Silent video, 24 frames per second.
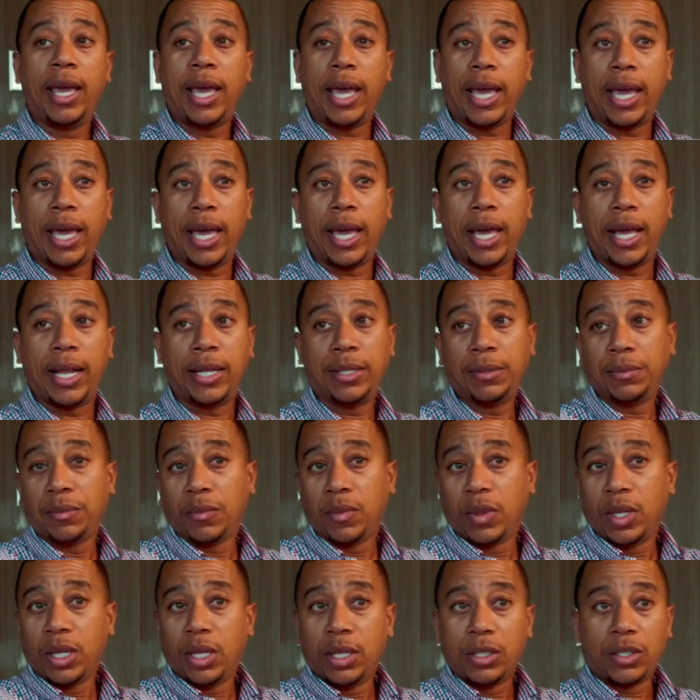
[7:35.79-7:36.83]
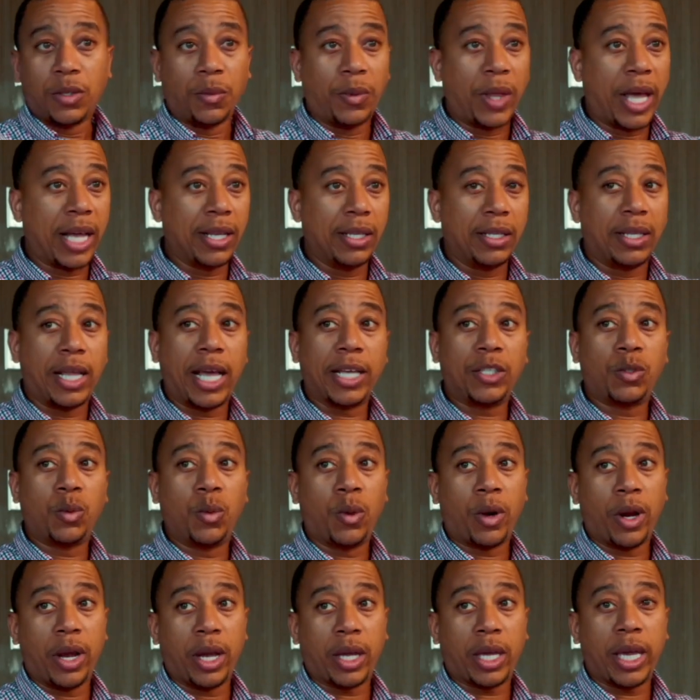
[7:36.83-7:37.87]
And so that's
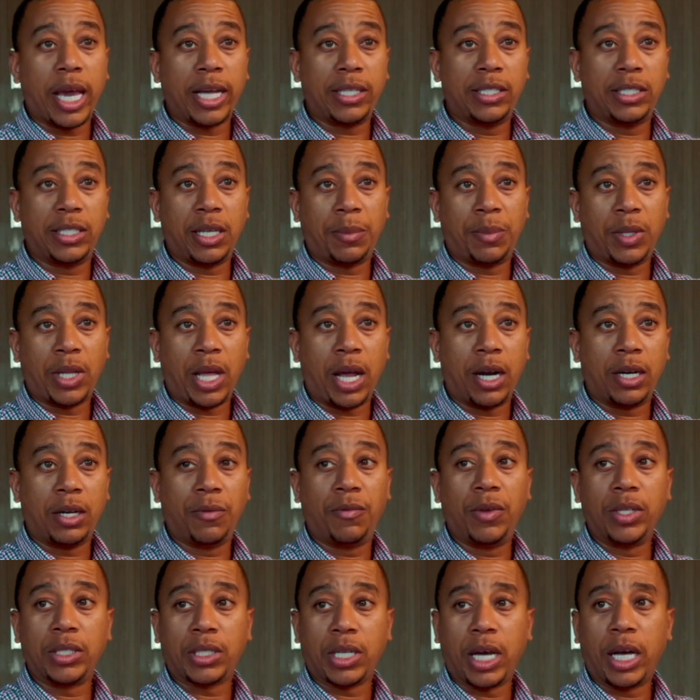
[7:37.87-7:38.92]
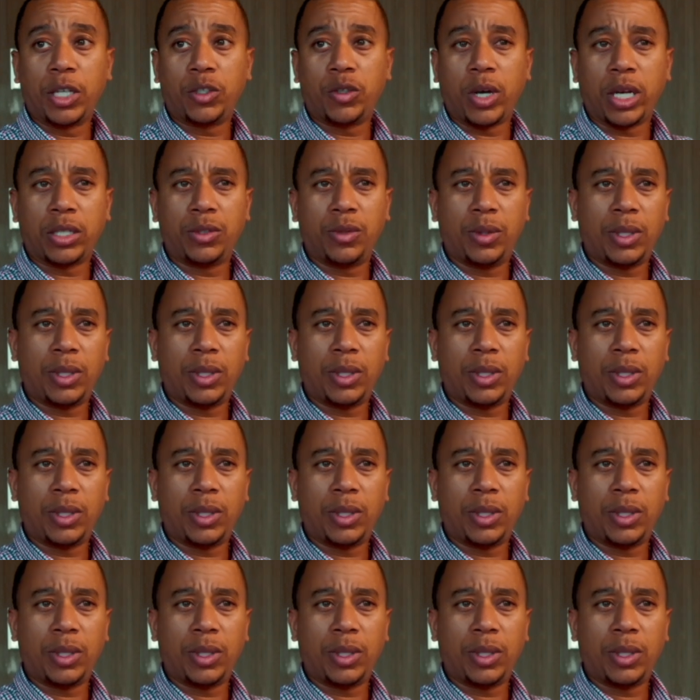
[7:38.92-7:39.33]
where it catches up a lot of defense contractors.